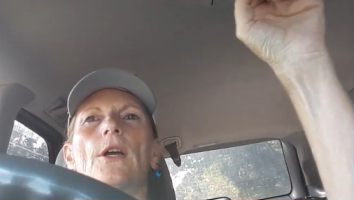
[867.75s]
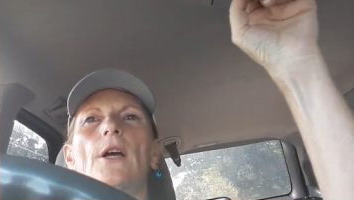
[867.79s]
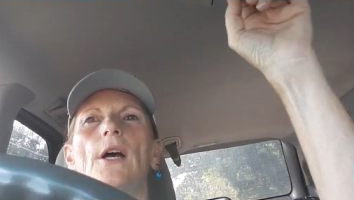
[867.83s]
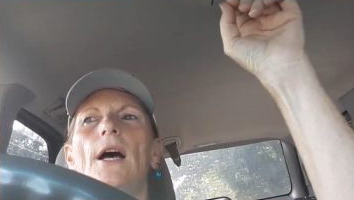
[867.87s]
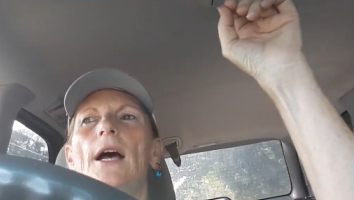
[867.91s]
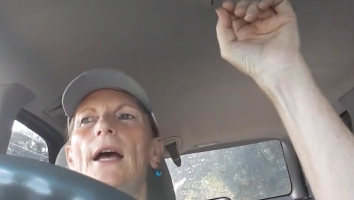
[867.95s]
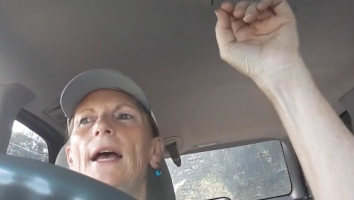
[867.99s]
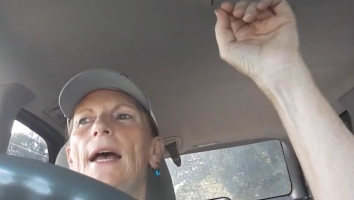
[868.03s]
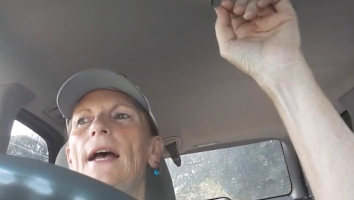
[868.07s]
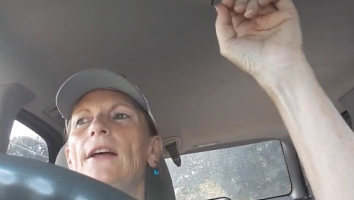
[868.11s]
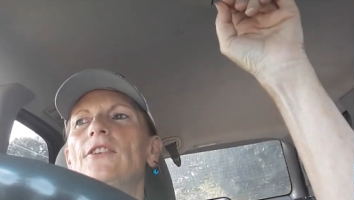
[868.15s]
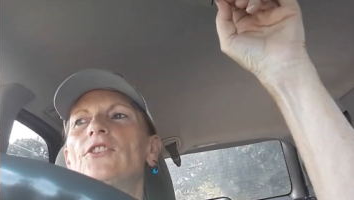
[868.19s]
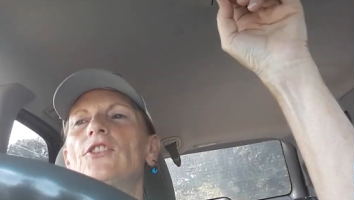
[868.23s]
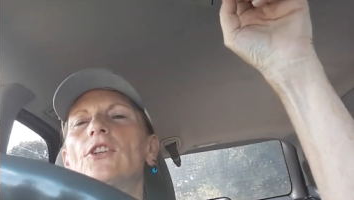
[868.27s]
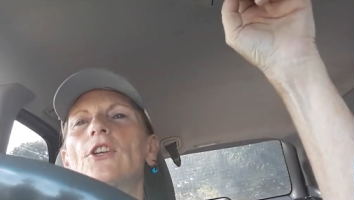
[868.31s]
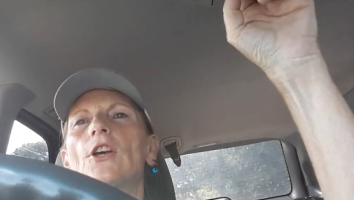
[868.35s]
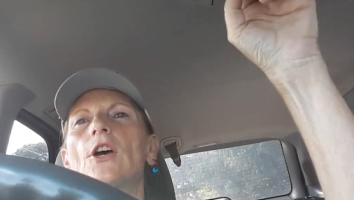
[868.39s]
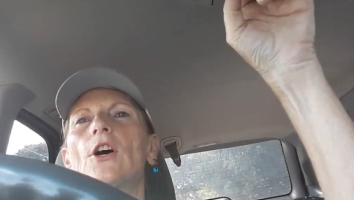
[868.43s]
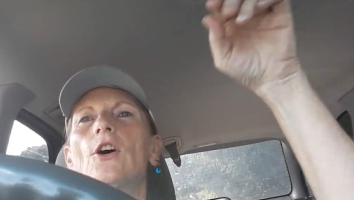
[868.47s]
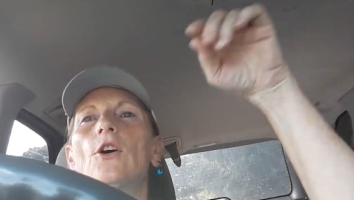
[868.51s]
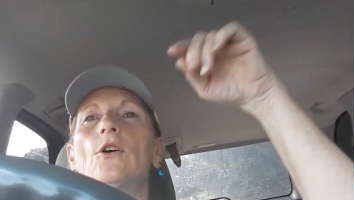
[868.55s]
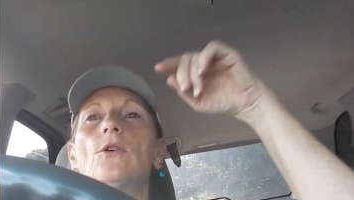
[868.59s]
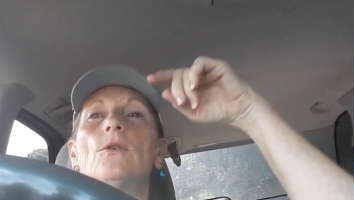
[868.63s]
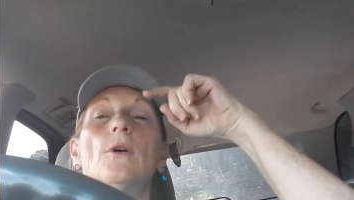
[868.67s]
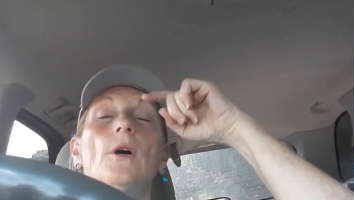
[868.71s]
I had to
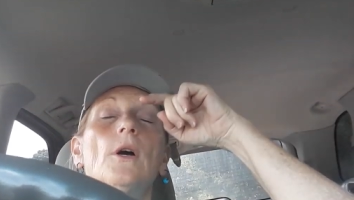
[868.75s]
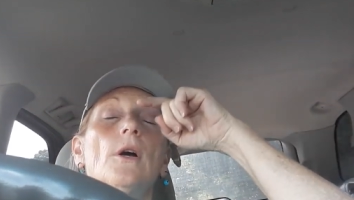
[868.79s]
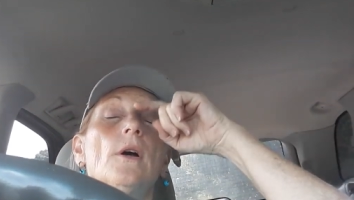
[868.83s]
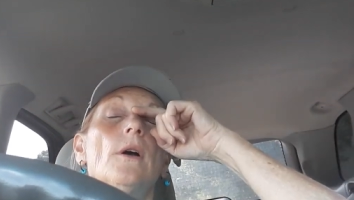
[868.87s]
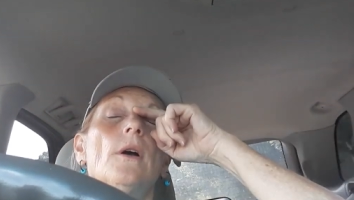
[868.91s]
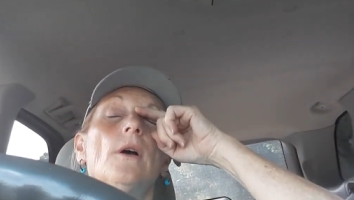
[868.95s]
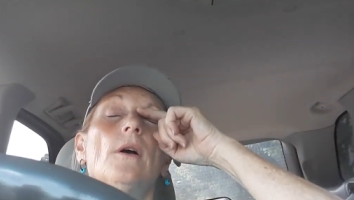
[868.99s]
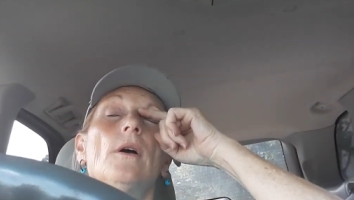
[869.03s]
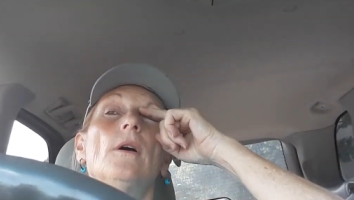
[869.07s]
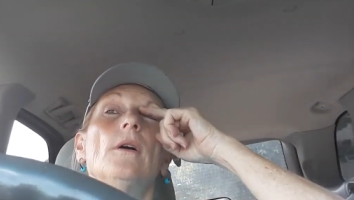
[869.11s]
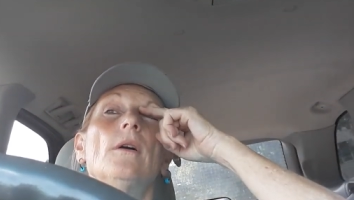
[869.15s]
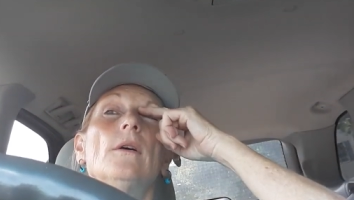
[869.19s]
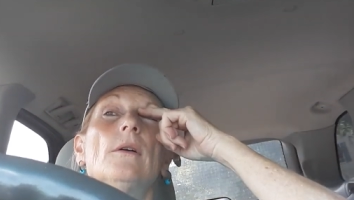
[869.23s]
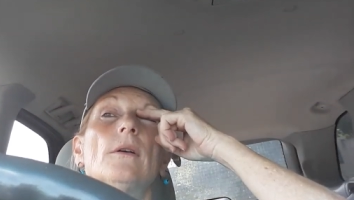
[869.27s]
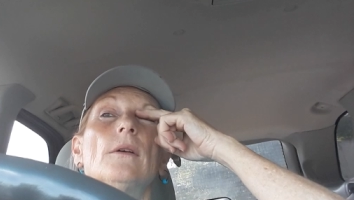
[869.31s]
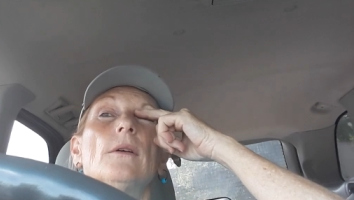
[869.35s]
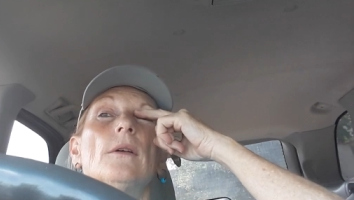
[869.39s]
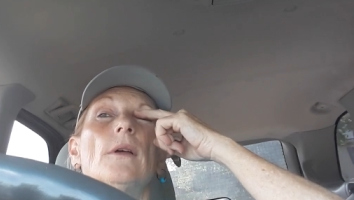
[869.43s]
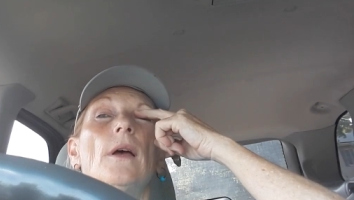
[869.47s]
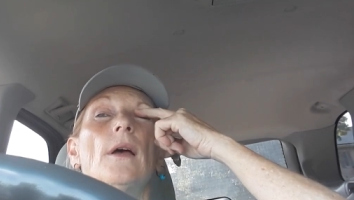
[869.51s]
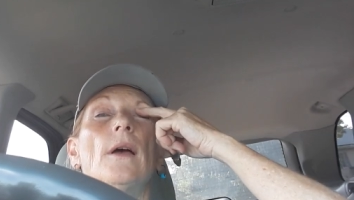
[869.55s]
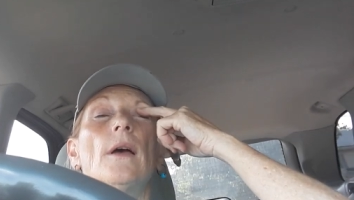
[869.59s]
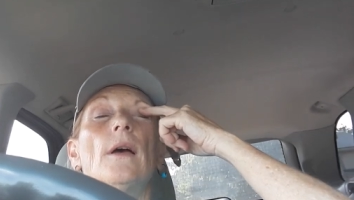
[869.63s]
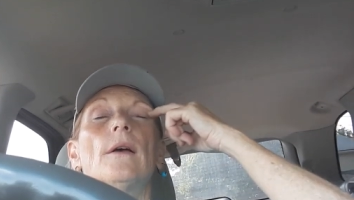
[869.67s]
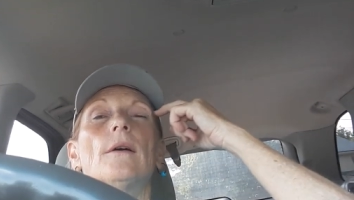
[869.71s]
go
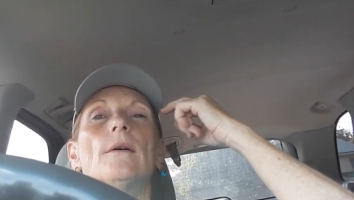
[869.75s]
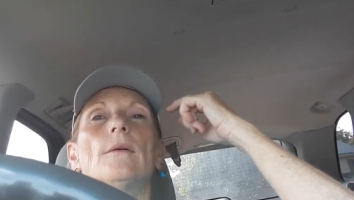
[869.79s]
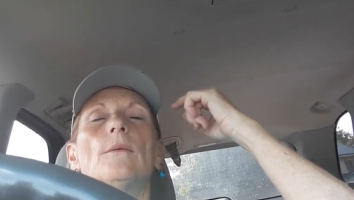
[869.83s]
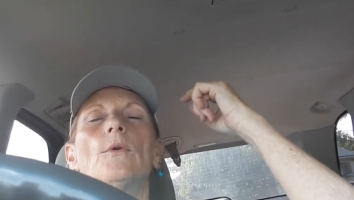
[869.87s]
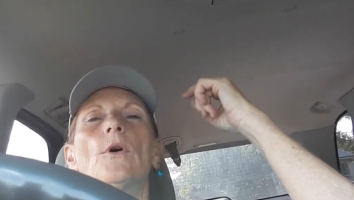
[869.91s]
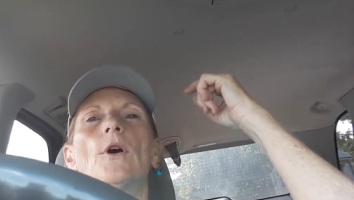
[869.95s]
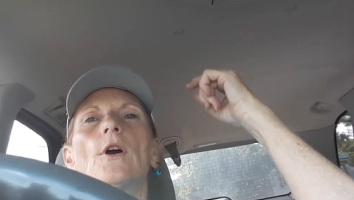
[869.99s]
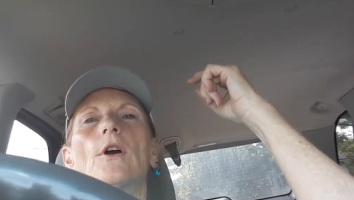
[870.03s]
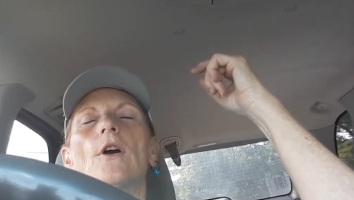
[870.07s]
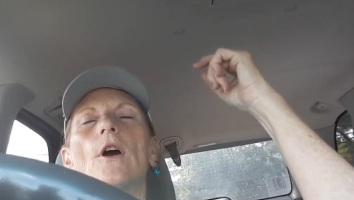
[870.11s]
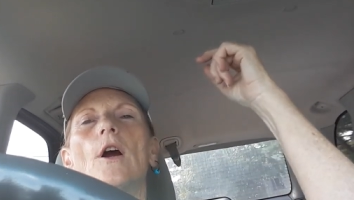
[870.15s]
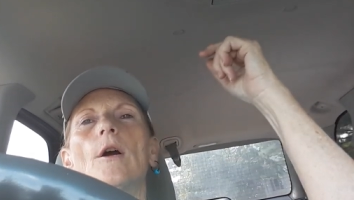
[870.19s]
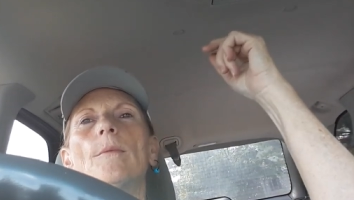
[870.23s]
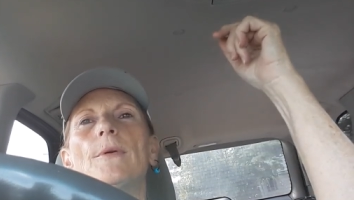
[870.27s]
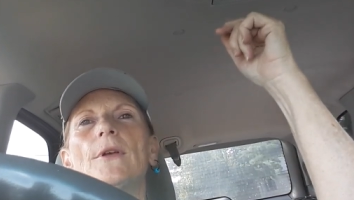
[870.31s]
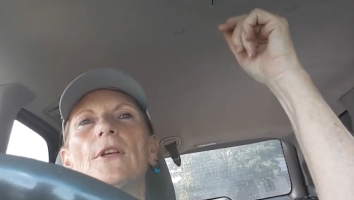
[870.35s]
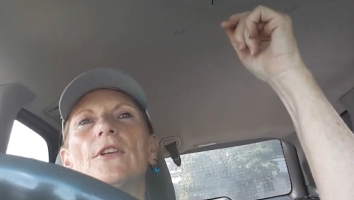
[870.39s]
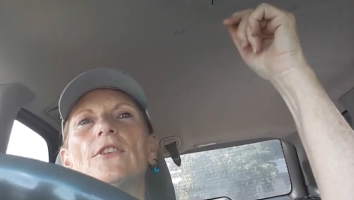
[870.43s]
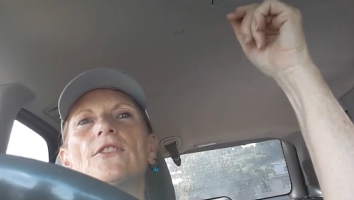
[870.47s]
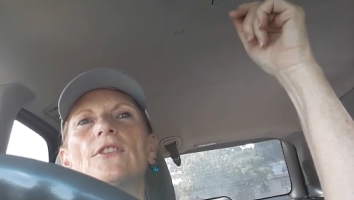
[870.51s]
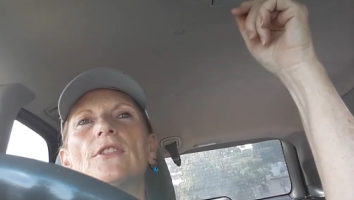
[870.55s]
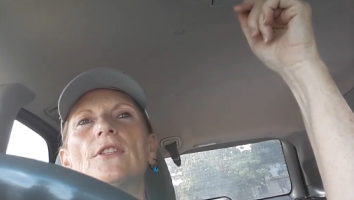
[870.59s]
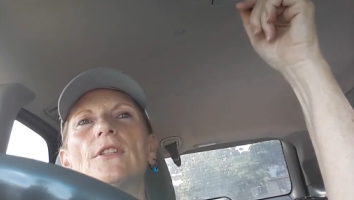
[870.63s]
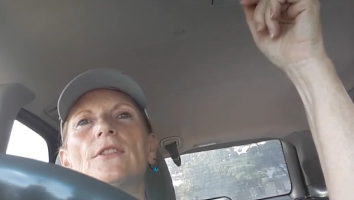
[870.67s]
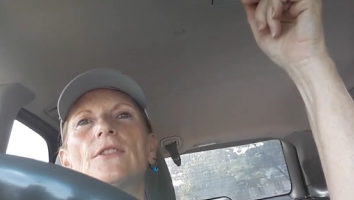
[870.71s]
uh, work our
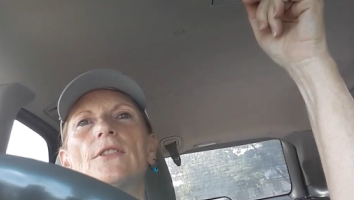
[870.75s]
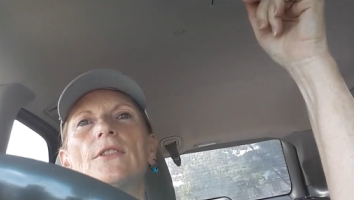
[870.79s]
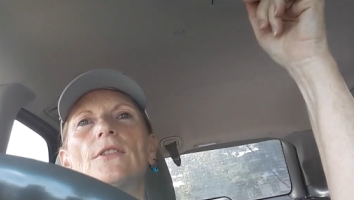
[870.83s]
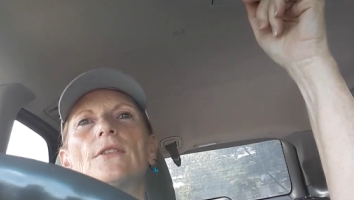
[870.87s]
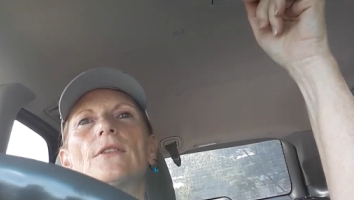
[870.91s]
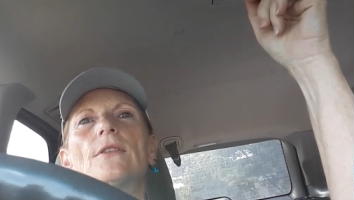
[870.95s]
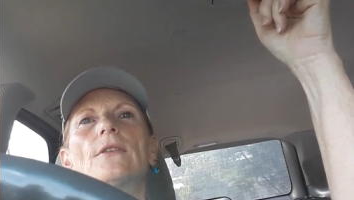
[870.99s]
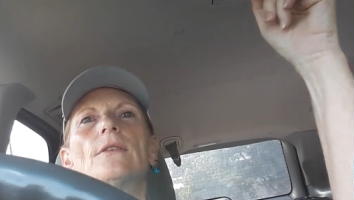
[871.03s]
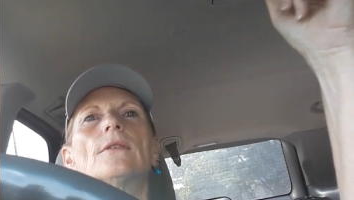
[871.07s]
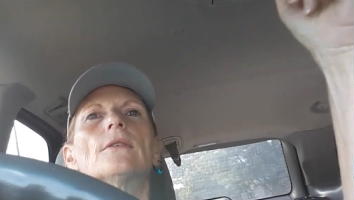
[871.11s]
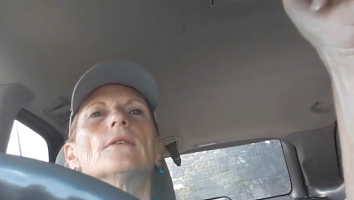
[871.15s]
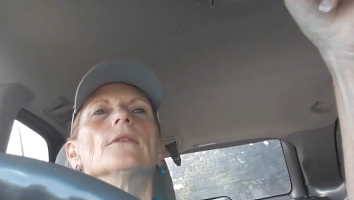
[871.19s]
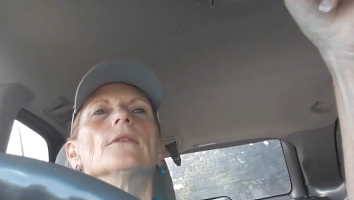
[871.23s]
business.